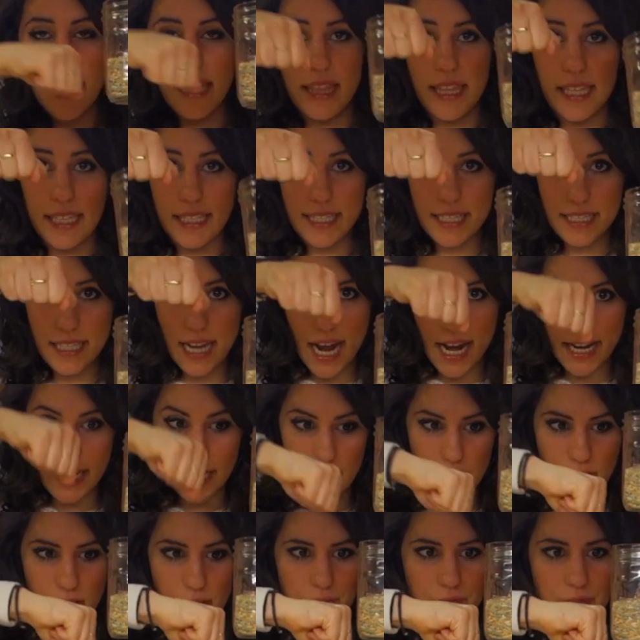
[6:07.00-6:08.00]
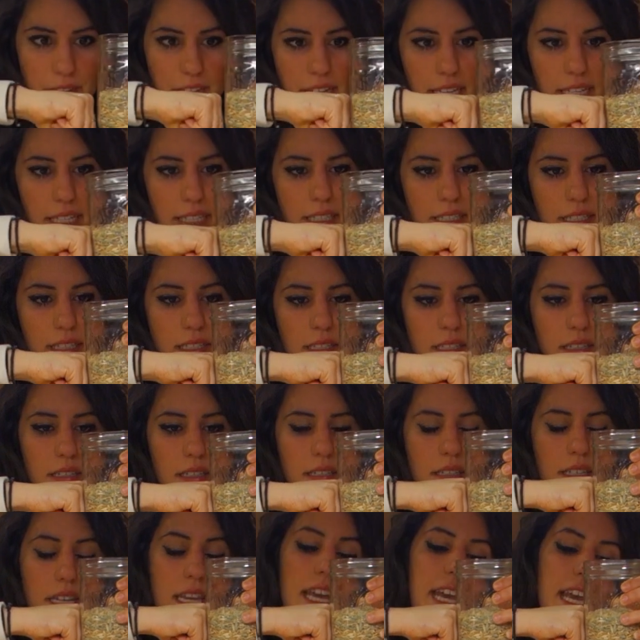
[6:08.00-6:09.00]
This side of your fist
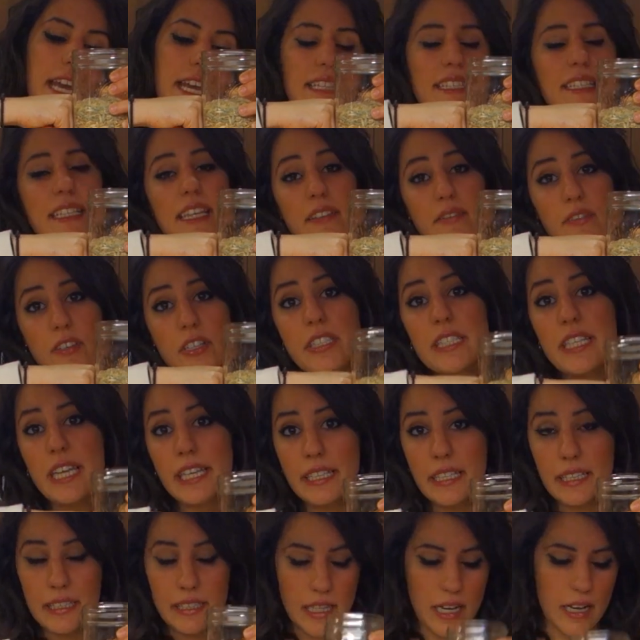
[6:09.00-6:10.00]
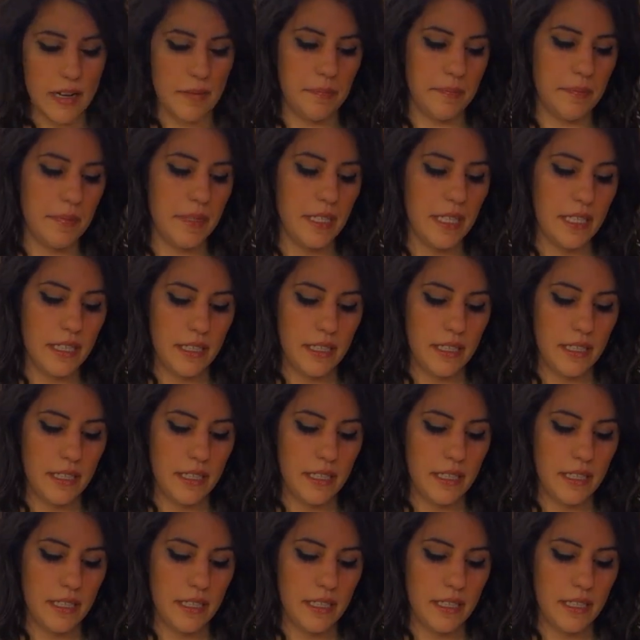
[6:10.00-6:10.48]
is give or take a cup.